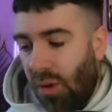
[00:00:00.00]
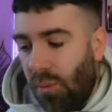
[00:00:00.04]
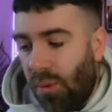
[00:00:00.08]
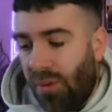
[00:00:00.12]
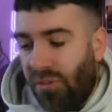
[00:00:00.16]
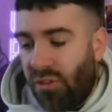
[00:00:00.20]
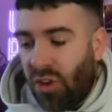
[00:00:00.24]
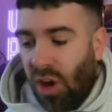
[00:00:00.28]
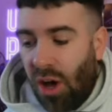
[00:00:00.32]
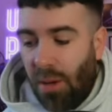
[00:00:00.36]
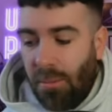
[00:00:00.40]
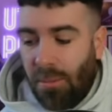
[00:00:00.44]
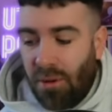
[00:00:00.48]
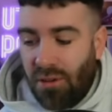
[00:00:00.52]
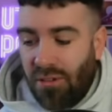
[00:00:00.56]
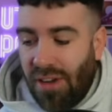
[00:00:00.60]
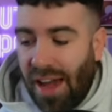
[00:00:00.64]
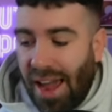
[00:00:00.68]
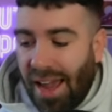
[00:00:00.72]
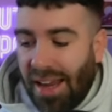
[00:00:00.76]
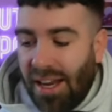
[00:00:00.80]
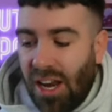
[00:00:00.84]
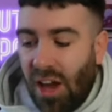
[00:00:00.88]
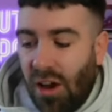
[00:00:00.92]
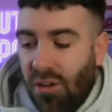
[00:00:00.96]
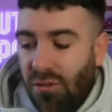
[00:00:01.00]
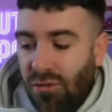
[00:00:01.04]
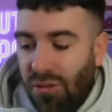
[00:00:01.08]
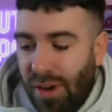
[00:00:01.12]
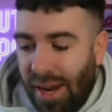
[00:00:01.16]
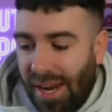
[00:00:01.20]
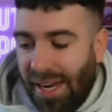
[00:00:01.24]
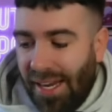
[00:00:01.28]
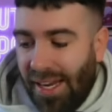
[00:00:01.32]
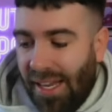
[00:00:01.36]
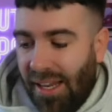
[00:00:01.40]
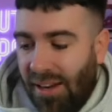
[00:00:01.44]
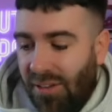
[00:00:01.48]
We've got Moreno
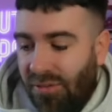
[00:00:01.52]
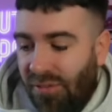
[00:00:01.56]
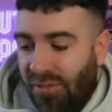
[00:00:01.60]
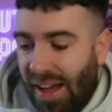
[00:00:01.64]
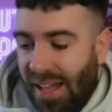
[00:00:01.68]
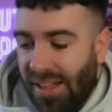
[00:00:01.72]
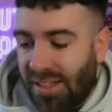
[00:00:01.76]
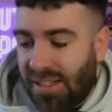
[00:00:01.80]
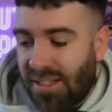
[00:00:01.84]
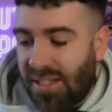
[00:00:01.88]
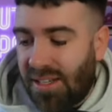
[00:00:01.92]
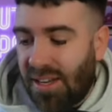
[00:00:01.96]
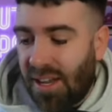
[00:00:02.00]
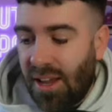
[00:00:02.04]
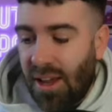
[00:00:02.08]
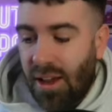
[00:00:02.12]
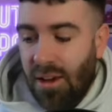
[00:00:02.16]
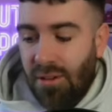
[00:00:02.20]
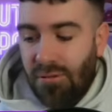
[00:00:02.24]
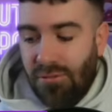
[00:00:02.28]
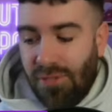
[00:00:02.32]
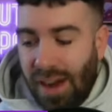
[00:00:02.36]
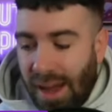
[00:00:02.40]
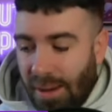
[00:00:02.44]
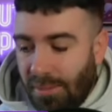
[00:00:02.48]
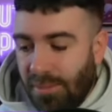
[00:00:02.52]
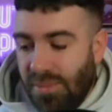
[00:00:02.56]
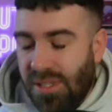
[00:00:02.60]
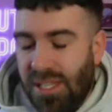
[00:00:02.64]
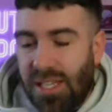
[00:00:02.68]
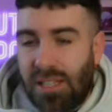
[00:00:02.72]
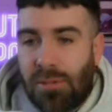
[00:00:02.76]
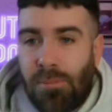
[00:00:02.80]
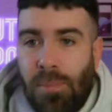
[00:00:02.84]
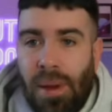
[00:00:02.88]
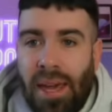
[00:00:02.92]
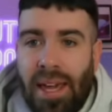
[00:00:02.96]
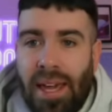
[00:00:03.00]
really advanced.
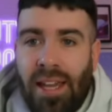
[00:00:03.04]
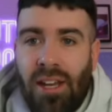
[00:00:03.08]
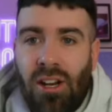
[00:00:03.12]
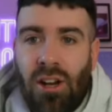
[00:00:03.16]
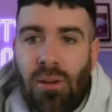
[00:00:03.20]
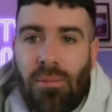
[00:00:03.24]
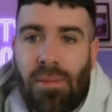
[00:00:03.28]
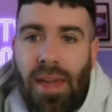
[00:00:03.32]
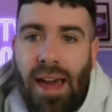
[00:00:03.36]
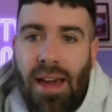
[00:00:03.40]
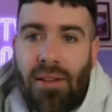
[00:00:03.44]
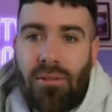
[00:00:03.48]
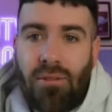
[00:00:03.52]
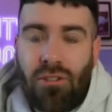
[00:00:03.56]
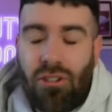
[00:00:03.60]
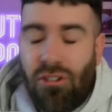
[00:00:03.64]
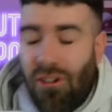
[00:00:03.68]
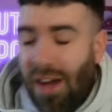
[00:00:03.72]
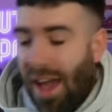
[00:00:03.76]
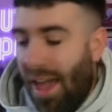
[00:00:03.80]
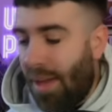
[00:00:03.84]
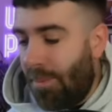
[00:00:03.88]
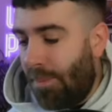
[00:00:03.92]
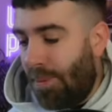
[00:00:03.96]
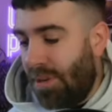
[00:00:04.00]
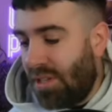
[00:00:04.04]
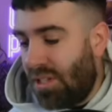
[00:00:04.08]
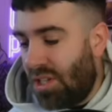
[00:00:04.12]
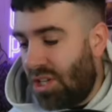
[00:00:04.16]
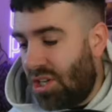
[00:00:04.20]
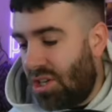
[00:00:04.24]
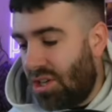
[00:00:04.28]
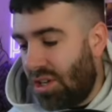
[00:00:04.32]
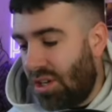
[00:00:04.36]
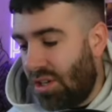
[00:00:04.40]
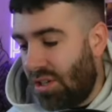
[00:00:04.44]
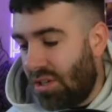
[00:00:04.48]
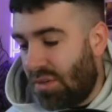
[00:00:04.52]
Ramsey's picking up that great
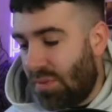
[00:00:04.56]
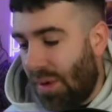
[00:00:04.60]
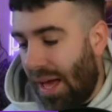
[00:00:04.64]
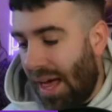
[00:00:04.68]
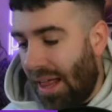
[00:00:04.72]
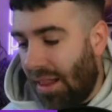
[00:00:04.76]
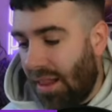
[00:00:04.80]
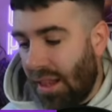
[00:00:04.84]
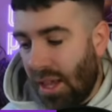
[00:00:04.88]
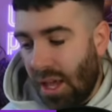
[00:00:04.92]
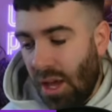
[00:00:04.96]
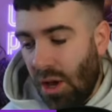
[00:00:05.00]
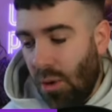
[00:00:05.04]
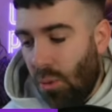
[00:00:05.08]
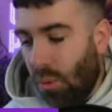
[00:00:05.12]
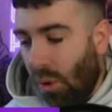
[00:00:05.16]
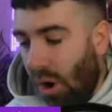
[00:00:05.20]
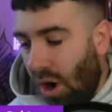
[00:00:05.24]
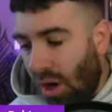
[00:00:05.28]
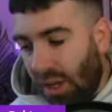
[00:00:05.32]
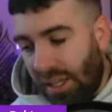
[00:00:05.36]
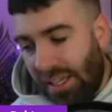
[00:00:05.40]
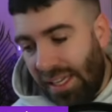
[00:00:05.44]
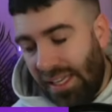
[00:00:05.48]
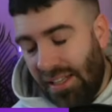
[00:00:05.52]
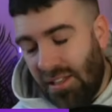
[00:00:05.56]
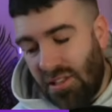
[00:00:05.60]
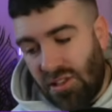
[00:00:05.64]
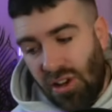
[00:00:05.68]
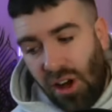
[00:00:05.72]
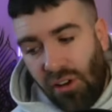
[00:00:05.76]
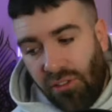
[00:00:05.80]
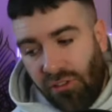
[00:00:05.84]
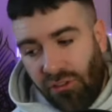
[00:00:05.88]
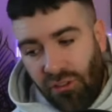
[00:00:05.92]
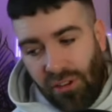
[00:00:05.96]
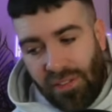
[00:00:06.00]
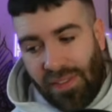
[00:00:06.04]
position as well. Watkins
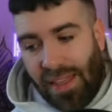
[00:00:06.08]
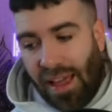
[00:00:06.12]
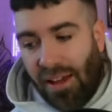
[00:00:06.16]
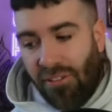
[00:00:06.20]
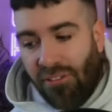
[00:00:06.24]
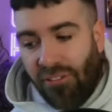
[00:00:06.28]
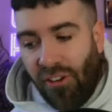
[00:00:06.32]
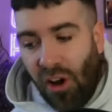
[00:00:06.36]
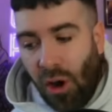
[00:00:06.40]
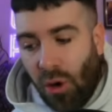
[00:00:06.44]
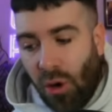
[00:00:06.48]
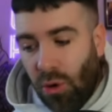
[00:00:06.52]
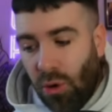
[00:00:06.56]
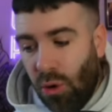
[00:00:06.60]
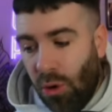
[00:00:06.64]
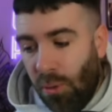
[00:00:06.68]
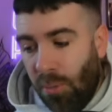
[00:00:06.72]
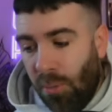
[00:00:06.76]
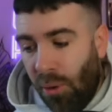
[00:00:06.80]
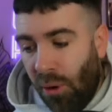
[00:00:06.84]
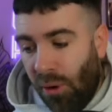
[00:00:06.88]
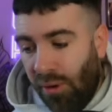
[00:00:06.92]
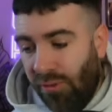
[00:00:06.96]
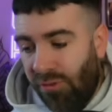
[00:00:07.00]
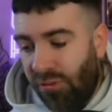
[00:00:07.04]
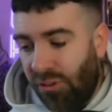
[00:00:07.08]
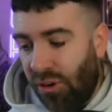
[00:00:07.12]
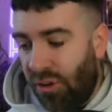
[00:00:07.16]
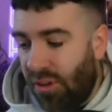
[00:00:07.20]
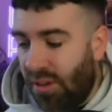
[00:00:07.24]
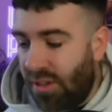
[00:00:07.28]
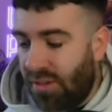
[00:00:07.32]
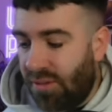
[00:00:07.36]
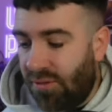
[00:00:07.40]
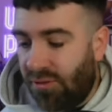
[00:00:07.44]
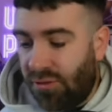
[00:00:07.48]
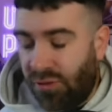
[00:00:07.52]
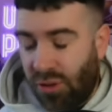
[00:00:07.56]
offering that focal point
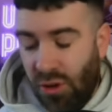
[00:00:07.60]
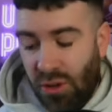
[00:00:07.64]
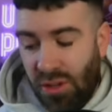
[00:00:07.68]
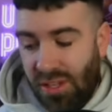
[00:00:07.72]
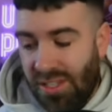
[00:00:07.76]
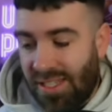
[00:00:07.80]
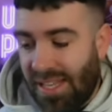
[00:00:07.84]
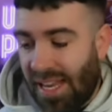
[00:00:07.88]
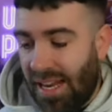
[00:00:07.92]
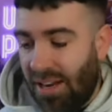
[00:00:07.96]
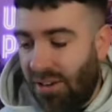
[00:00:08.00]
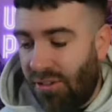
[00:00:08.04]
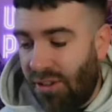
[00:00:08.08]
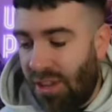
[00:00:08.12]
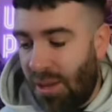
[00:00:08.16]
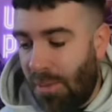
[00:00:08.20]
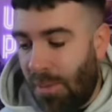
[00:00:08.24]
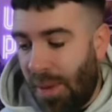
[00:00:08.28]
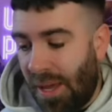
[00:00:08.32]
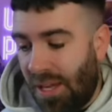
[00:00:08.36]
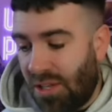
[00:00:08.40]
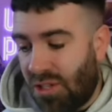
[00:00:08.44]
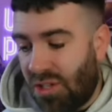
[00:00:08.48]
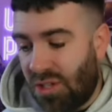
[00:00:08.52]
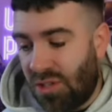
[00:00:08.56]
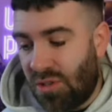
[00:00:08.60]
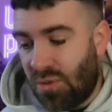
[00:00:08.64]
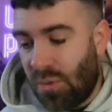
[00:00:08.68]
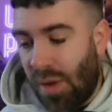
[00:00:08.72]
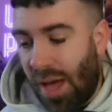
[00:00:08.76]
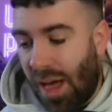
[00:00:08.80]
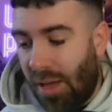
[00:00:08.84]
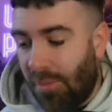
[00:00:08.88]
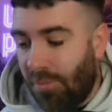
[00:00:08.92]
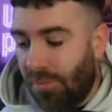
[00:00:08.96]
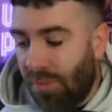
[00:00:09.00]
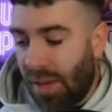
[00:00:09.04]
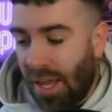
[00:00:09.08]
through the centre of the pitch as
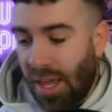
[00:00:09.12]
well.